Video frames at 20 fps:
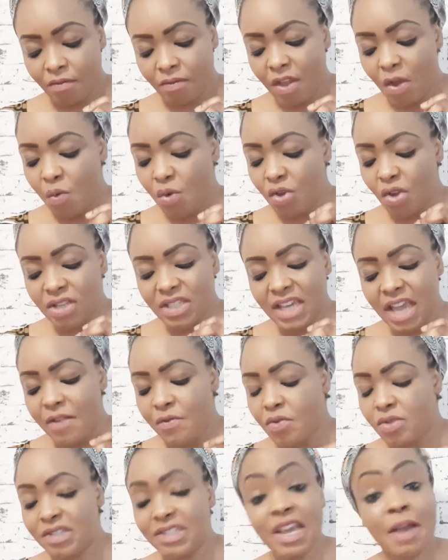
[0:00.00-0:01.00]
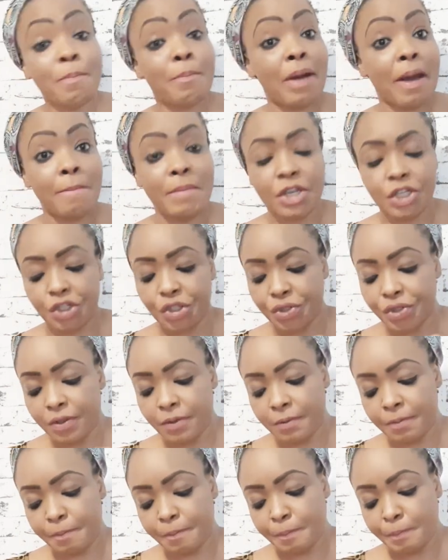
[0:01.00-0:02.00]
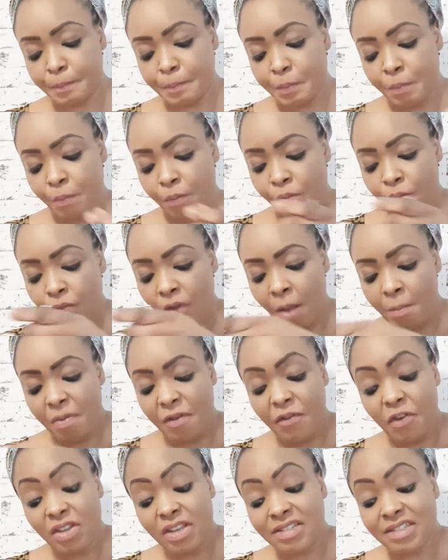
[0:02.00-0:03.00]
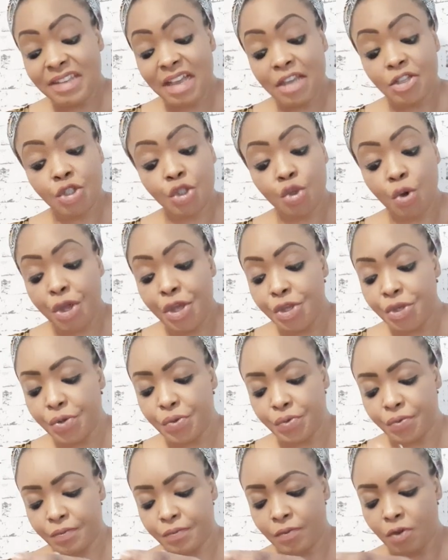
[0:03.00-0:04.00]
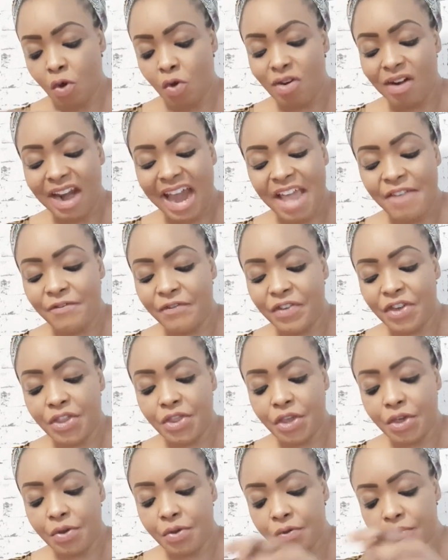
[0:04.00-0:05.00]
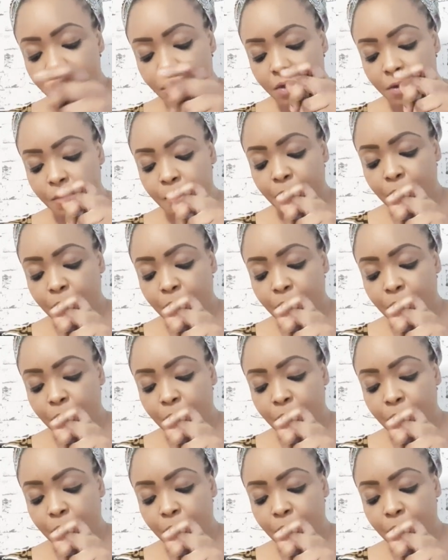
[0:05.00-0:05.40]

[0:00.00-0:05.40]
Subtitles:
They will not even take permission before they start showing you on live videos.